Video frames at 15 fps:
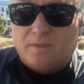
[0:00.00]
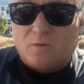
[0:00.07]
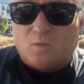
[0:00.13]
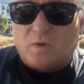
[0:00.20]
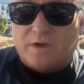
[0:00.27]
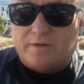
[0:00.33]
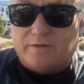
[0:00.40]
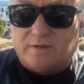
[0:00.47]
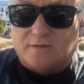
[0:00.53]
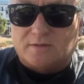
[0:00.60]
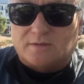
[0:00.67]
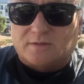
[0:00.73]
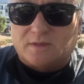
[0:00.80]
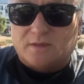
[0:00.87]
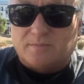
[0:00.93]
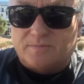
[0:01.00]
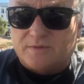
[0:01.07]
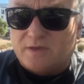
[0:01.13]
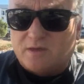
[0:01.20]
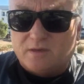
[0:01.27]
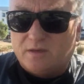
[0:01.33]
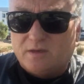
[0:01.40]
Whereas
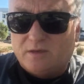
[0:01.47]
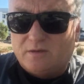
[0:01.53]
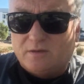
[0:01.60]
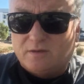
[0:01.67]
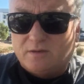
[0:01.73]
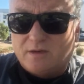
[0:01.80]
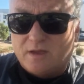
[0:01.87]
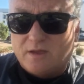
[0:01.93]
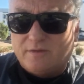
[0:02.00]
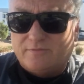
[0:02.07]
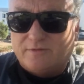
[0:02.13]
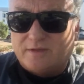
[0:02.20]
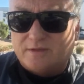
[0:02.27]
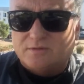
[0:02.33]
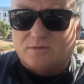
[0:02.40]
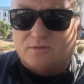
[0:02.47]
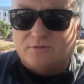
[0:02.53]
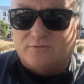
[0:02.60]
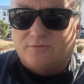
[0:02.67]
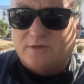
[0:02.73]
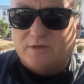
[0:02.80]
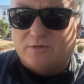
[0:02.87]
down here, you don't have that sort of
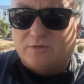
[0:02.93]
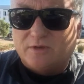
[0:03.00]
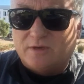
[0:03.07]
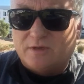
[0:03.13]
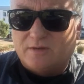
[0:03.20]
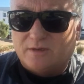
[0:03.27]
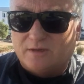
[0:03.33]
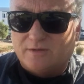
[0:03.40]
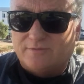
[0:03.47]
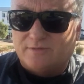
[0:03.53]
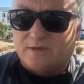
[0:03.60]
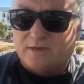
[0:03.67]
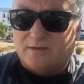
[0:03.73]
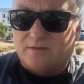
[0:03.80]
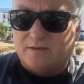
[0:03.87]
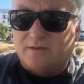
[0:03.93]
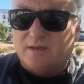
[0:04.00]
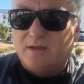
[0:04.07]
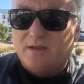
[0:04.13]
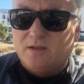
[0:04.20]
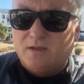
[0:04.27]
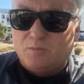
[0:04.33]
fear, or you don't live like that.
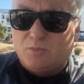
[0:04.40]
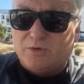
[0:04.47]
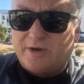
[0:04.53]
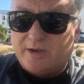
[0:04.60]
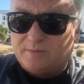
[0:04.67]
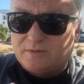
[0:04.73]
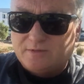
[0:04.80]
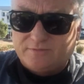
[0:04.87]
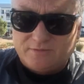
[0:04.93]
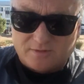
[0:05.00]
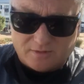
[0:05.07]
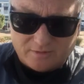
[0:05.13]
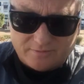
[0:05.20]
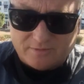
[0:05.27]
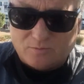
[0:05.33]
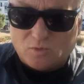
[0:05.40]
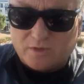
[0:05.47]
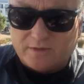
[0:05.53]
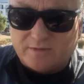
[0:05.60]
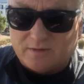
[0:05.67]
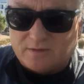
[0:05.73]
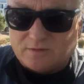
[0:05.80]
Perhaps if you live in one
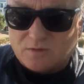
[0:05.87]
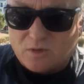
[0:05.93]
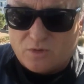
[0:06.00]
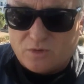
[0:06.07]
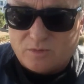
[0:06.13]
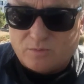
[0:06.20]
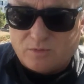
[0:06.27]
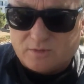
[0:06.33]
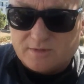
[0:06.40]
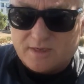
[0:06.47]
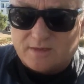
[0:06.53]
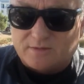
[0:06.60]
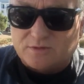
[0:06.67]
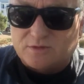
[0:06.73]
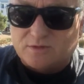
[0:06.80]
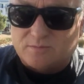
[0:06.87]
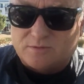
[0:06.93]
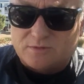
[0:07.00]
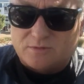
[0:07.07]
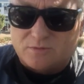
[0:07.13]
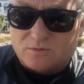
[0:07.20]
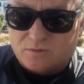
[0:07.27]
of those horrible
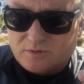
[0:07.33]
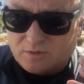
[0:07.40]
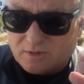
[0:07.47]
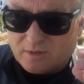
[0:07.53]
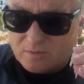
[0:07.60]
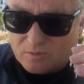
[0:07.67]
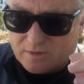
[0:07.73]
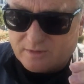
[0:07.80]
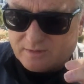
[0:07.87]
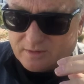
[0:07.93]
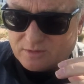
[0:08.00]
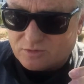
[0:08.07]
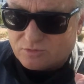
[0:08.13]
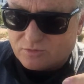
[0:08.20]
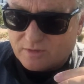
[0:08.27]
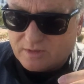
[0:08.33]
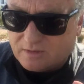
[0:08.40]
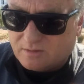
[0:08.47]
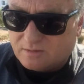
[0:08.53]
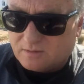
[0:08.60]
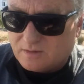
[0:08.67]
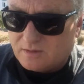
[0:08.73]
townships, or, you know, one of those
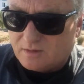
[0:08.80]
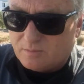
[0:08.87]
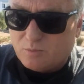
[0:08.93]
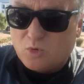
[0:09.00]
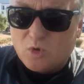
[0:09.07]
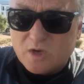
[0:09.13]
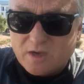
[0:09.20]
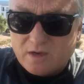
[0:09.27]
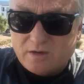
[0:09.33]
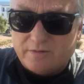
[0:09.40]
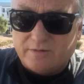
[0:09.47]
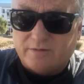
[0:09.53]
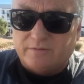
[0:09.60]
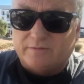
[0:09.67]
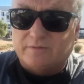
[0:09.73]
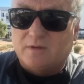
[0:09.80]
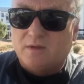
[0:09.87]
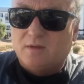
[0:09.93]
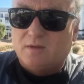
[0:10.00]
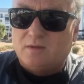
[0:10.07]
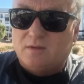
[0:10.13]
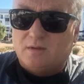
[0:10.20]
real poor areas
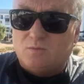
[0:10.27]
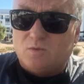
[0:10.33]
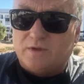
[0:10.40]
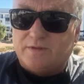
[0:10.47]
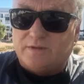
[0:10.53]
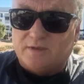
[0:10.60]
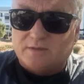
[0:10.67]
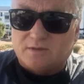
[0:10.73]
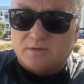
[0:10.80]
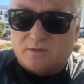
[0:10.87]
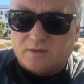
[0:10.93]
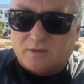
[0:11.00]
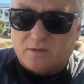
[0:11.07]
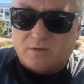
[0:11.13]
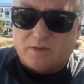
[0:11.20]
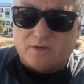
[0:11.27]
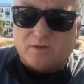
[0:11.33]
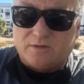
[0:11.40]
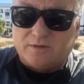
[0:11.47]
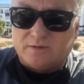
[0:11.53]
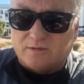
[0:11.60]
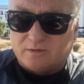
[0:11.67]
where there is a lot going
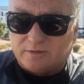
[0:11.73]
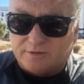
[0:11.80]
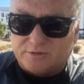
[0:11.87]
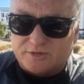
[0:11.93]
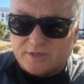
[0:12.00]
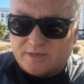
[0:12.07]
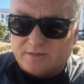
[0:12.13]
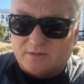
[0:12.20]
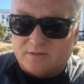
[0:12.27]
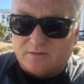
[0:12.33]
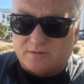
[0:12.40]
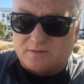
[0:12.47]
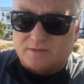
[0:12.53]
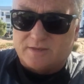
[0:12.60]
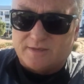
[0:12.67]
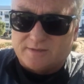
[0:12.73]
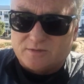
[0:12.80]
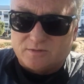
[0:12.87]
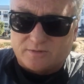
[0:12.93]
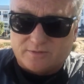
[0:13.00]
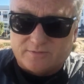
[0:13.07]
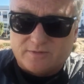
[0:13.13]
on and a lot of drug deals and that
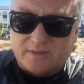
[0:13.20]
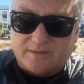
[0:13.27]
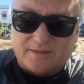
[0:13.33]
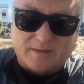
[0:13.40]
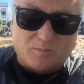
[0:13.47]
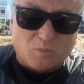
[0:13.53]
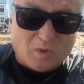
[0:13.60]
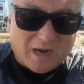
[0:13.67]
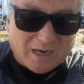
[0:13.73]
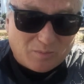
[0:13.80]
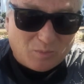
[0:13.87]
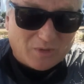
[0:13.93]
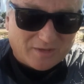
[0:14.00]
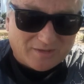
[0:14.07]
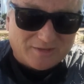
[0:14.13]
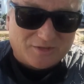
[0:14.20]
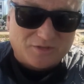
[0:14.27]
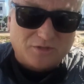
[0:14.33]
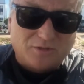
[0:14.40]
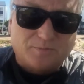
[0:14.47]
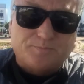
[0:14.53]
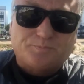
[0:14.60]
sort of thing, that might be an
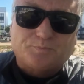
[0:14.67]
issue.